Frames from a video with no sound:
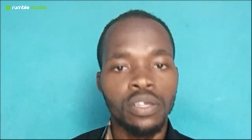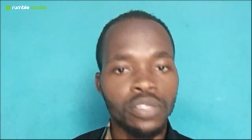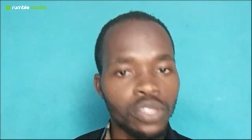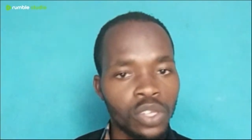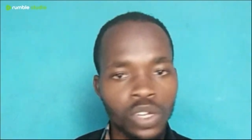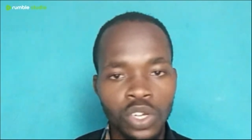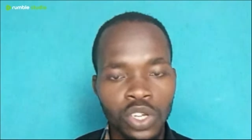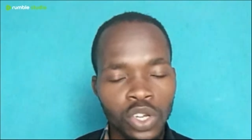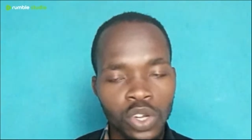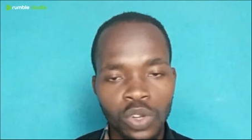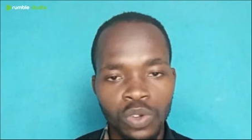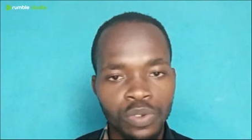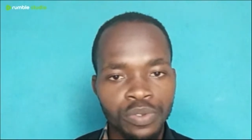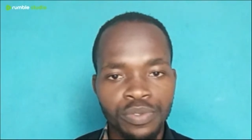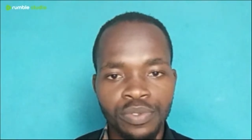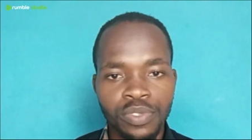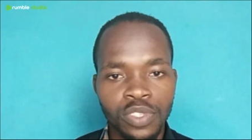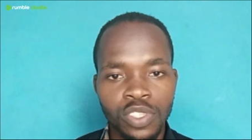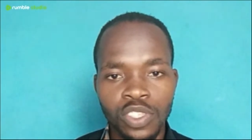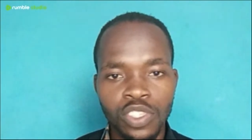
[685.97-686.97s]
No, no, no.
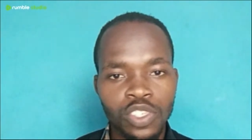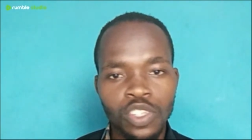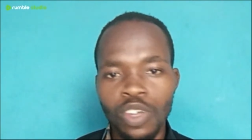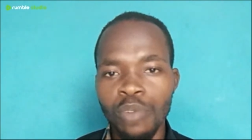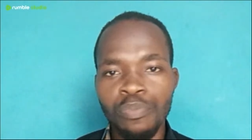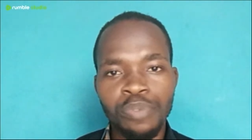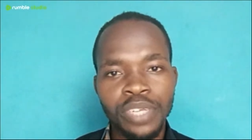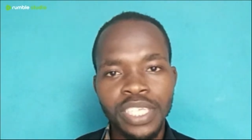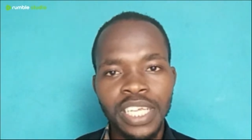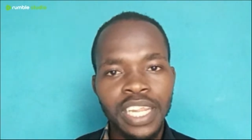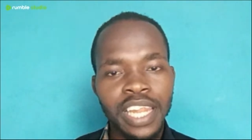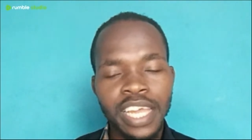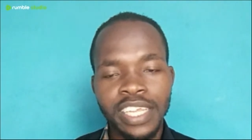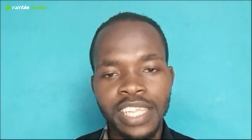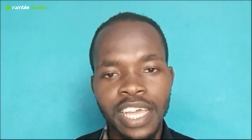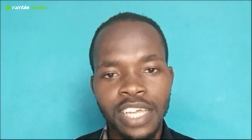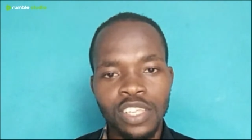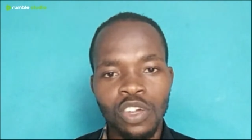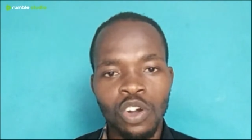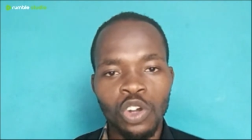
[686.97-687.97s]
Don't breathe in like
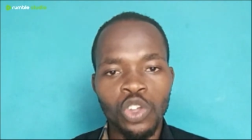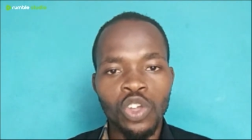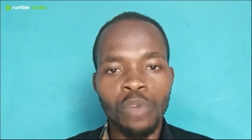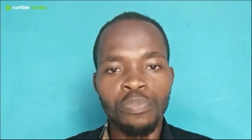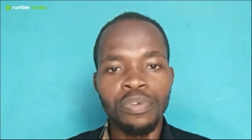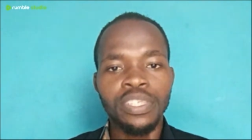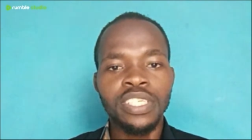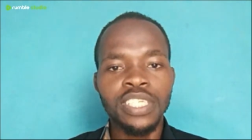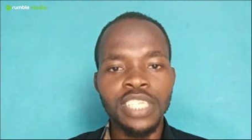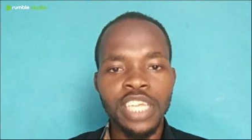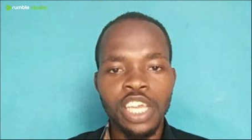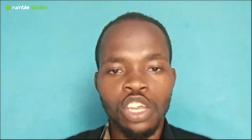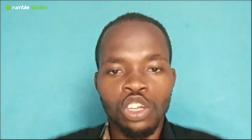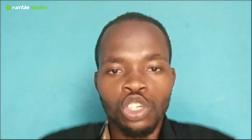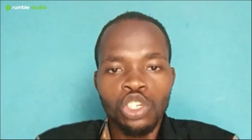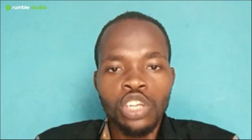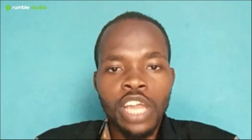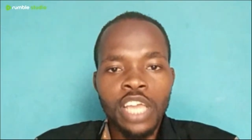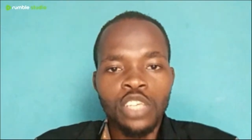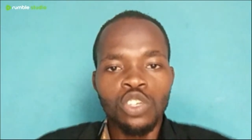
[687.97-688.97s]
that. Or you're breathing in, your
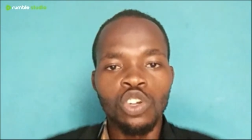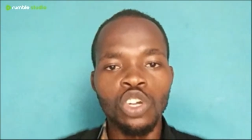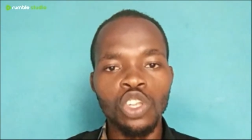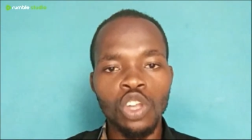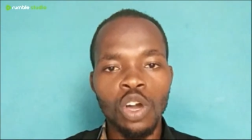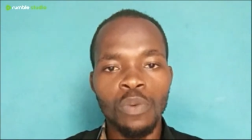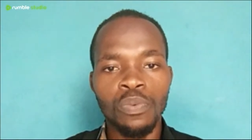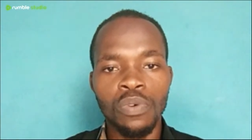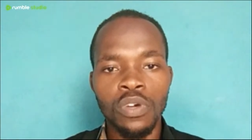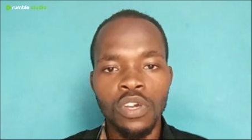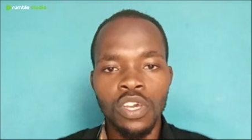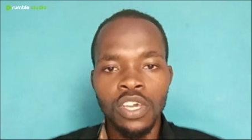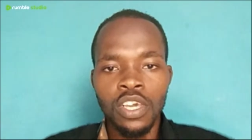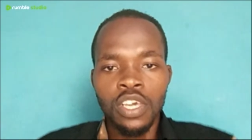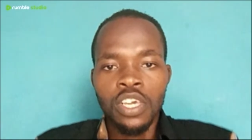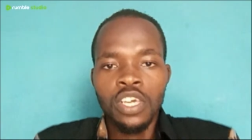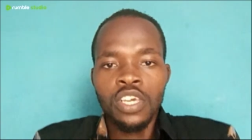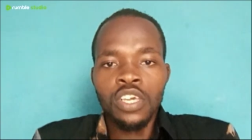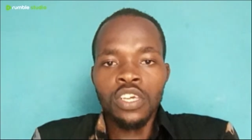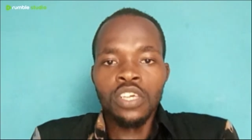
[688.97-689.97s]
shoulder is going up.
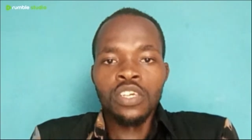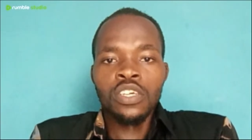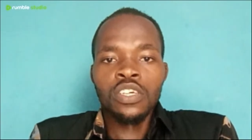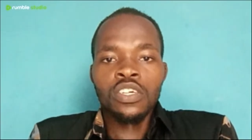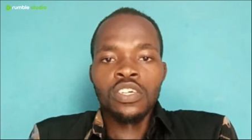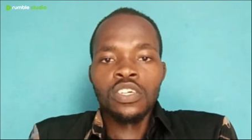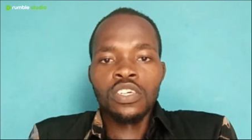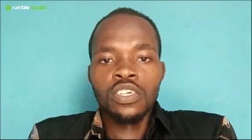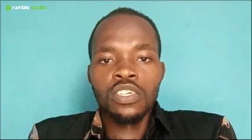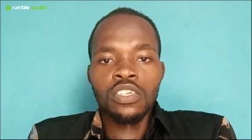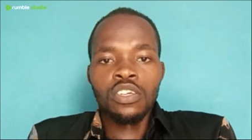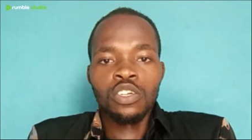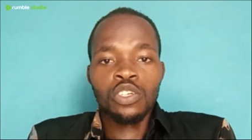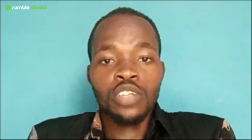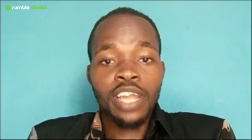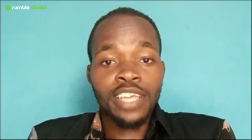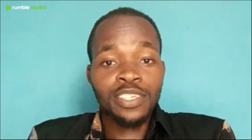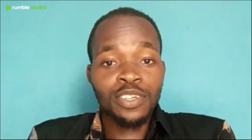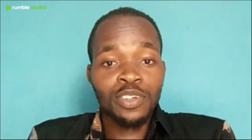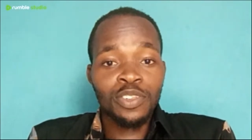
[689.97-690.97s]
Your
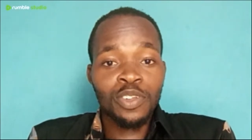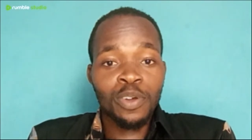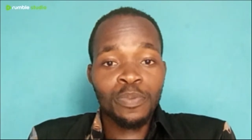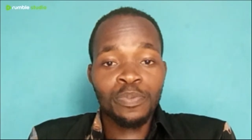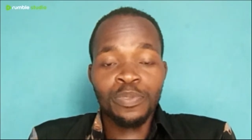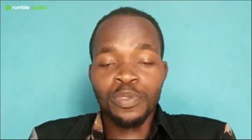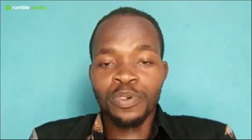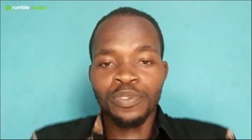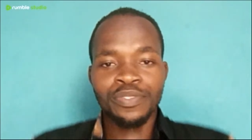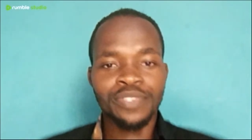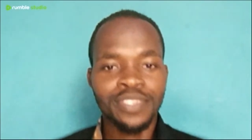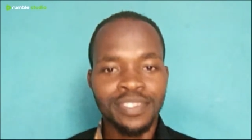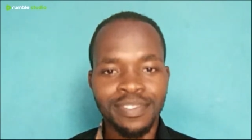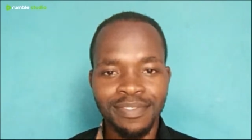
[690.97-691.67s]
shoulder is going up. No.